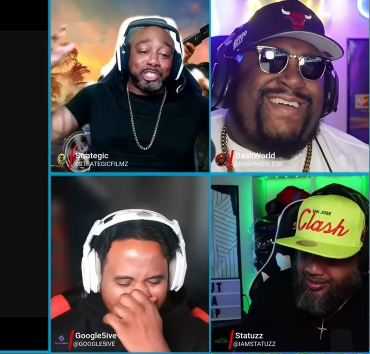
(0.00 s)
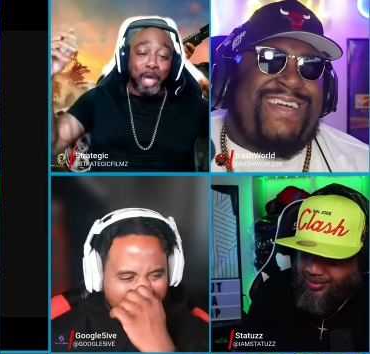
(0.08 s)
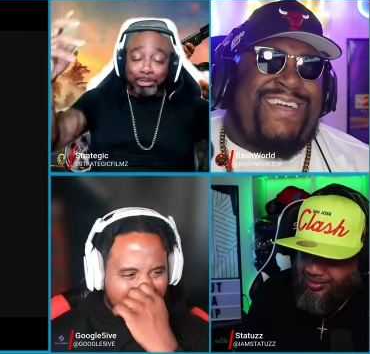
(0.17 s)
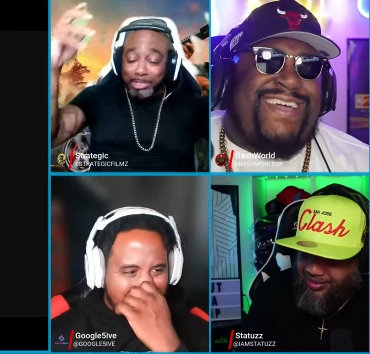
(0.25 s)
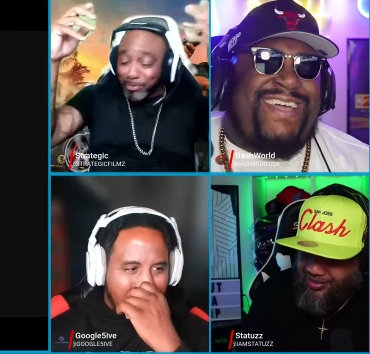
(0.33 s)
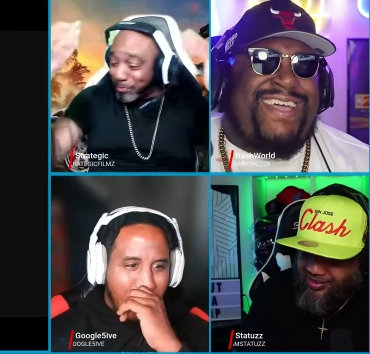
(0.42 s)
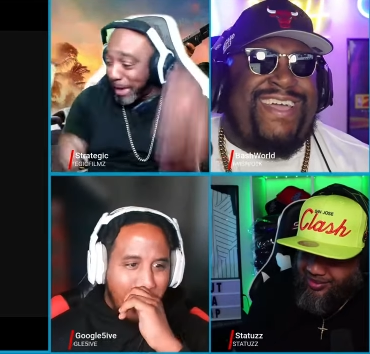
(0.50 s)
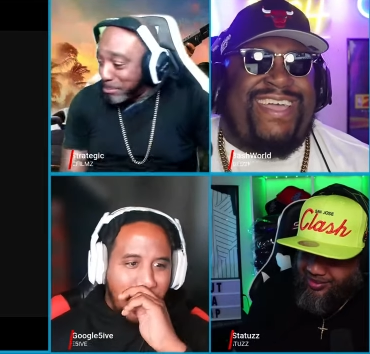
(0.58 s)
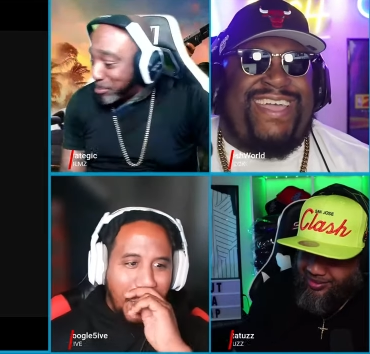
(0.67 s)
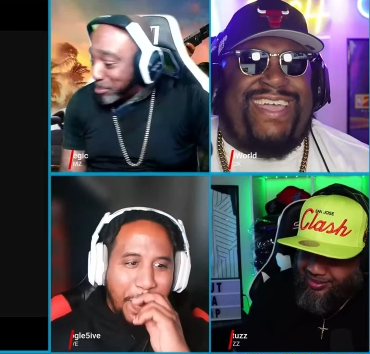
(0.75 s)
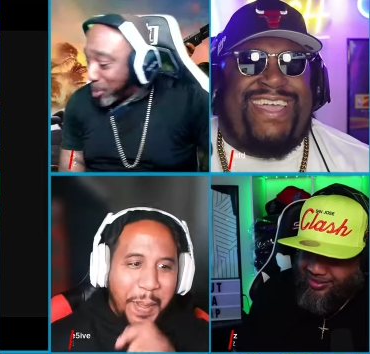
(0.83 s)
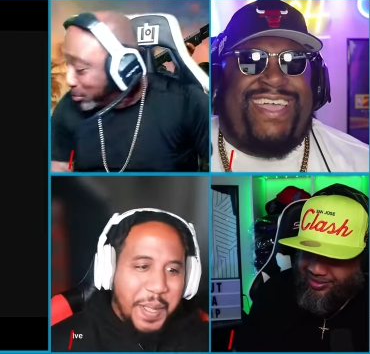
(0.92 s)
Speaker 1: Joseph at,
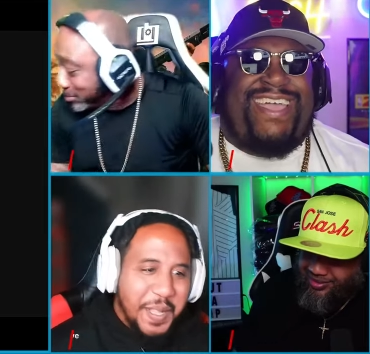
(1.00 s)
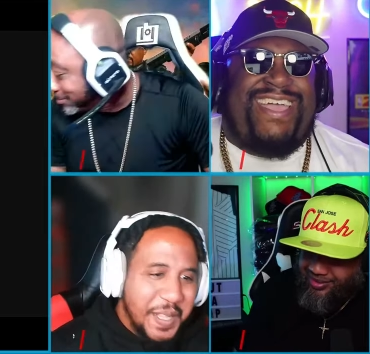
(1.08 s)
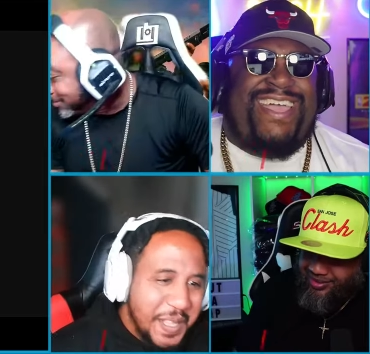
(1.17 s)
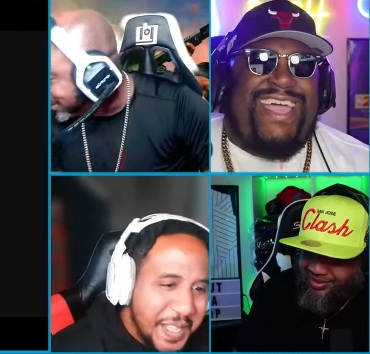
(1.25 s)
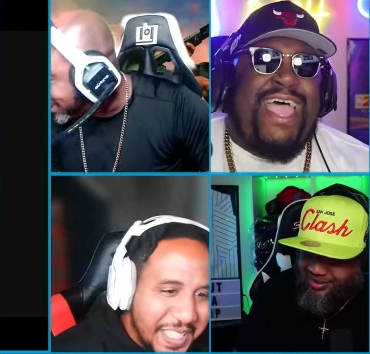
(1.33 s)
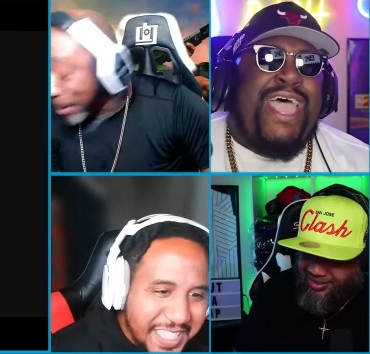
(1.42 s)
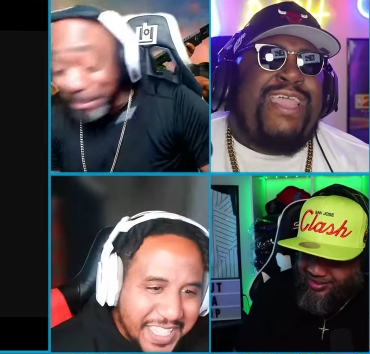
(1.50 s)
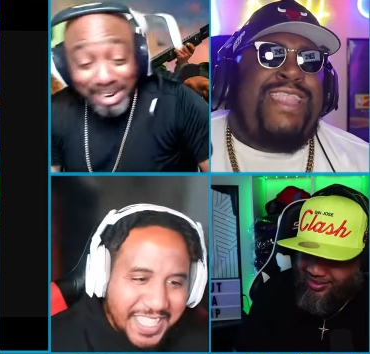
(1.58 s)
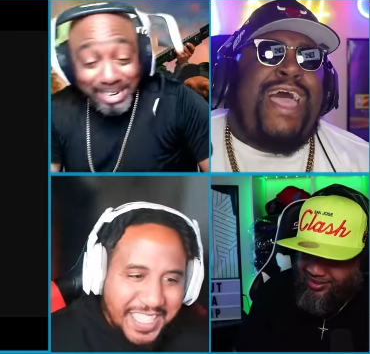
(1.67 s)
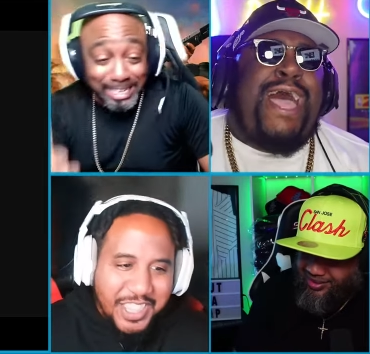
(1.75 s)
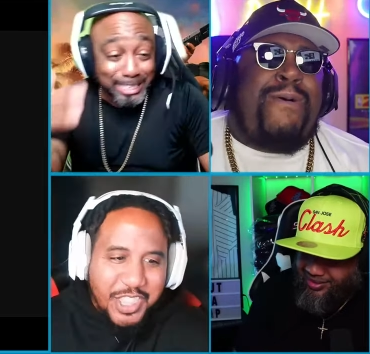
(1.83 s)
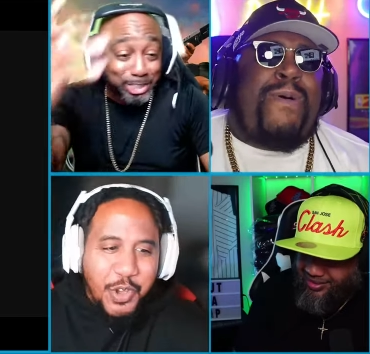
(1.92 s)
bro? Somebody
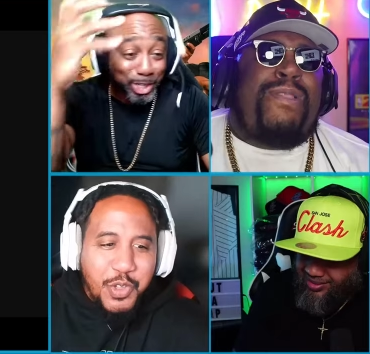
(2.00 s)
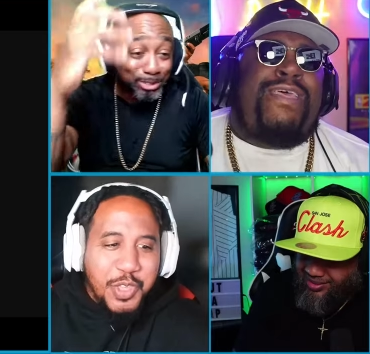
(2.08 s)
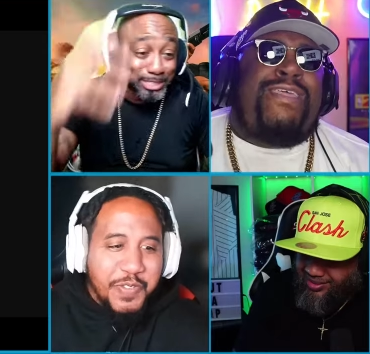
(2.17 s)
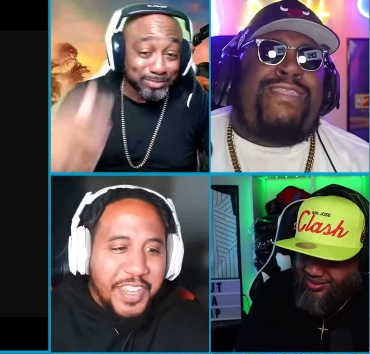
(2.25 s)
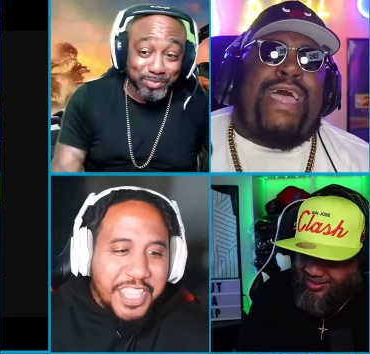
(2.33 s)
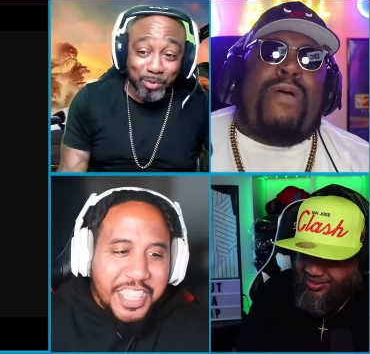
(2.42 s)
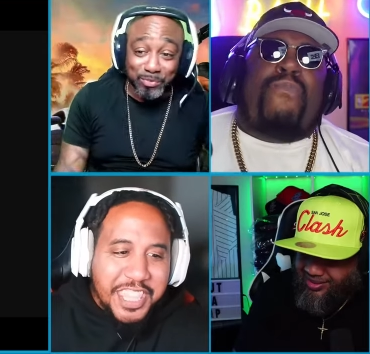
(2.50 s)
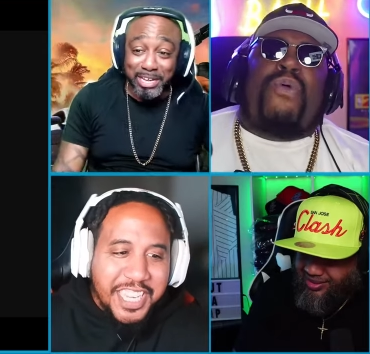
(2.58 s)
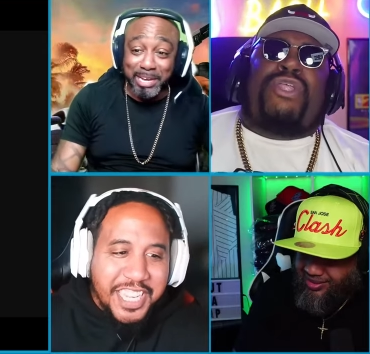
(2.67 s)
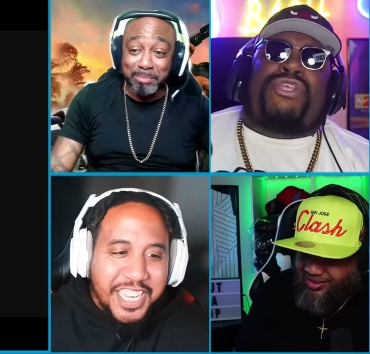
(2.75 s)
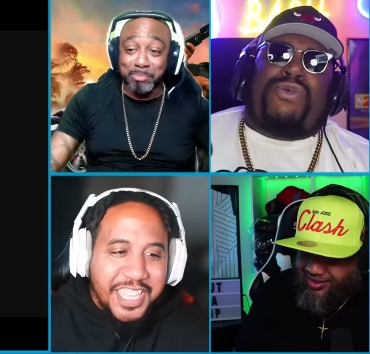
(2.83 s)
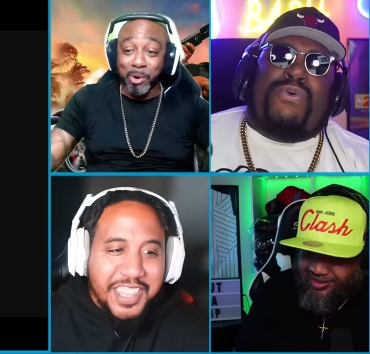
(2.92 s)
Speaker 2: get
Speaker 1: Joseph. Joseph ain't
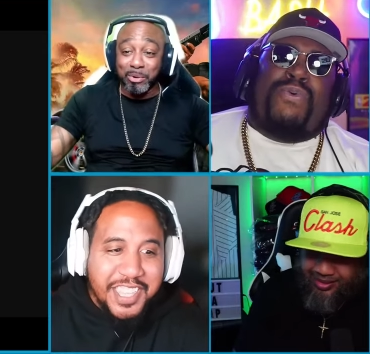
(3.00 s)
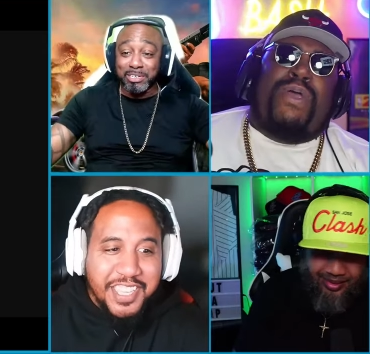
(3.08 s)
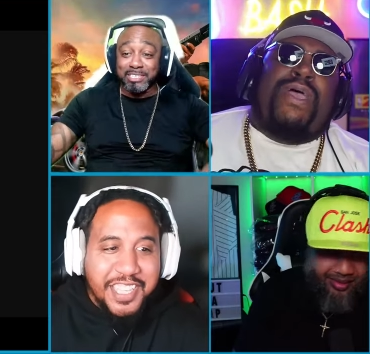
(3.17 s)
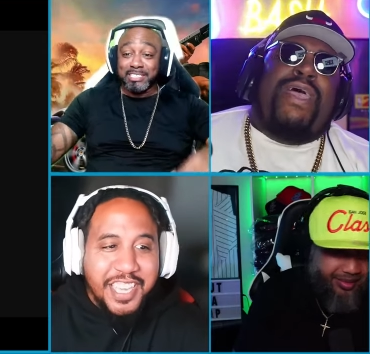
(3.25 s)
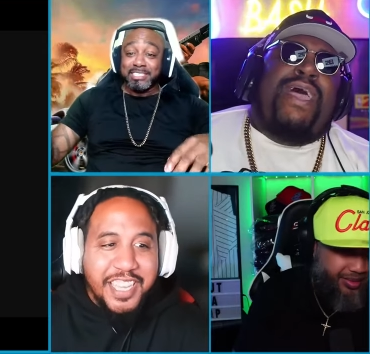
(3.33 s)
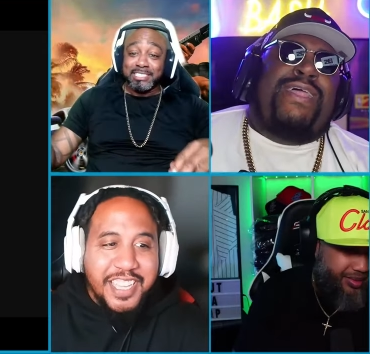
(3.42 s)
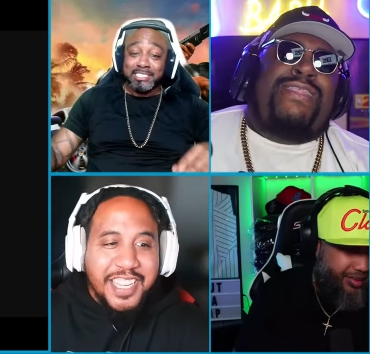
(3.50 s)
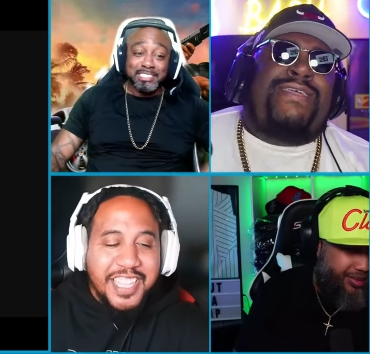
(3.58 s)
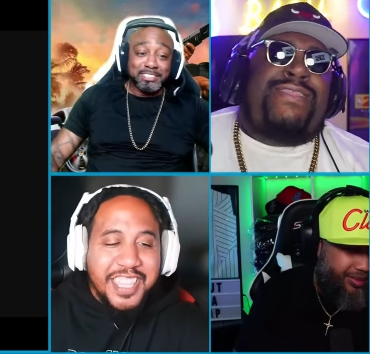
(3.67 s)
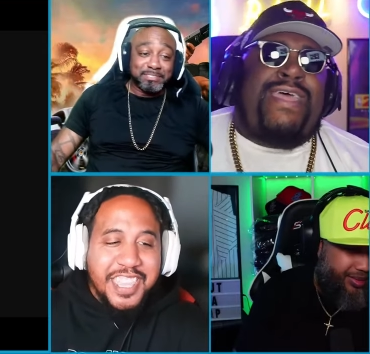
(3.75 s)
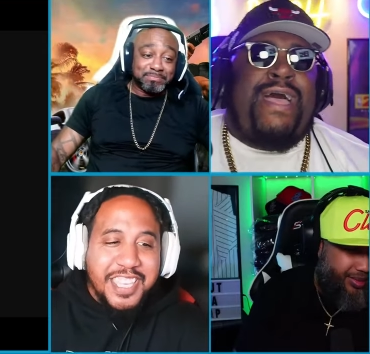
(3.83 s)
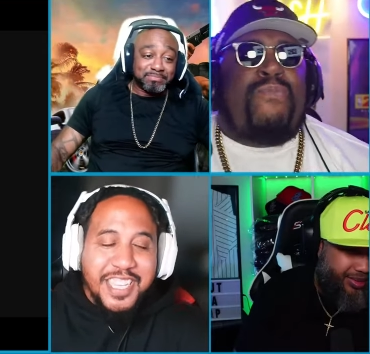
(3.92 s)
see it either.
Speaker 2: Listen,
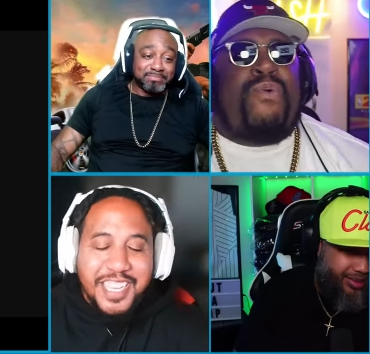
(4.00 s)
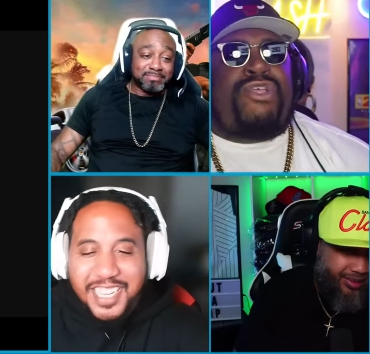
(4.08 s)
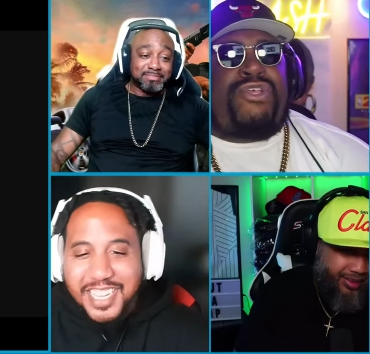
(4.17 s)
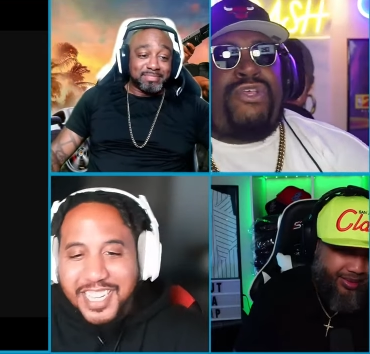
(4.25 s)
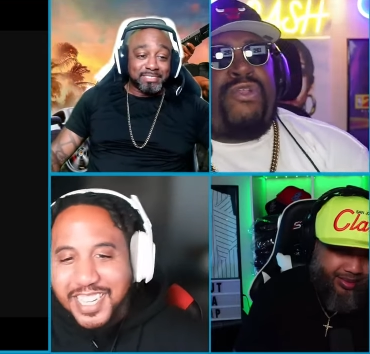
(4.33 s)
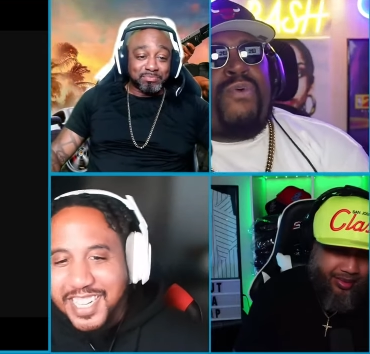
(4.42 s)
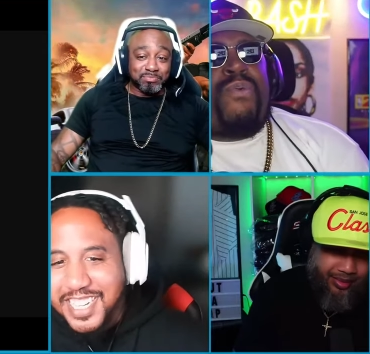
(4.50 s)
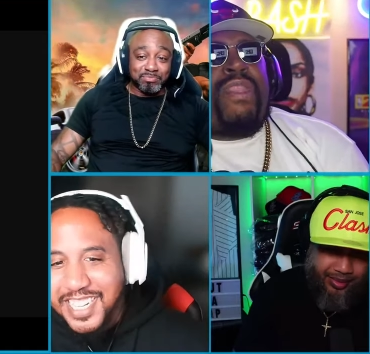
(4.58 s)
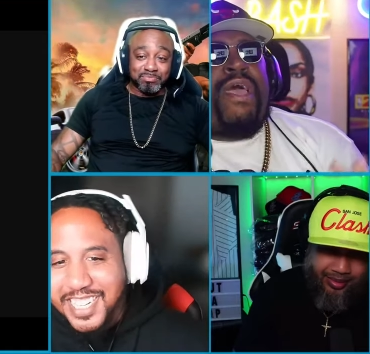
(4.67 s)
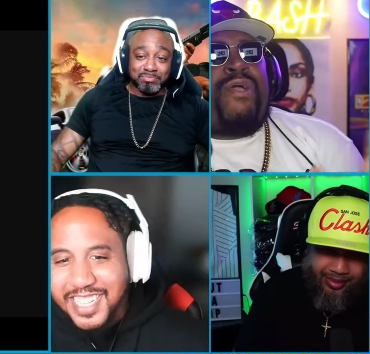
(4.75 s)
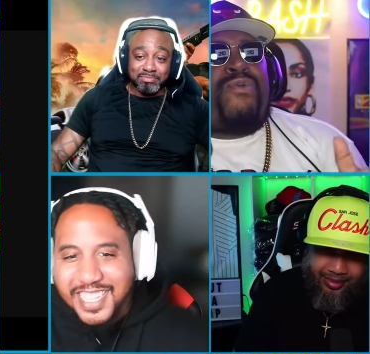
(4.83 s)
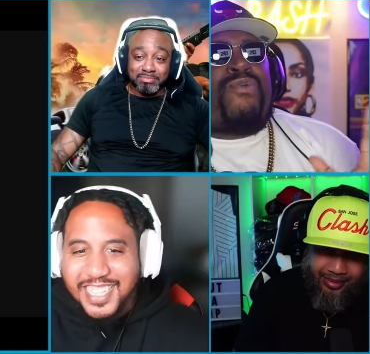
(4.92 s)
Listen. I'm you, you know, we're not
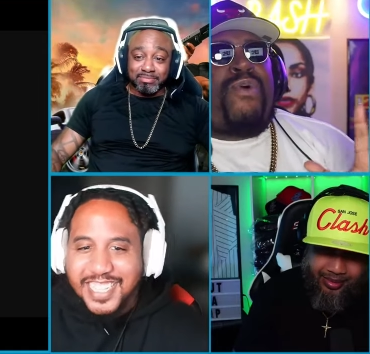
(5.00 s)
going to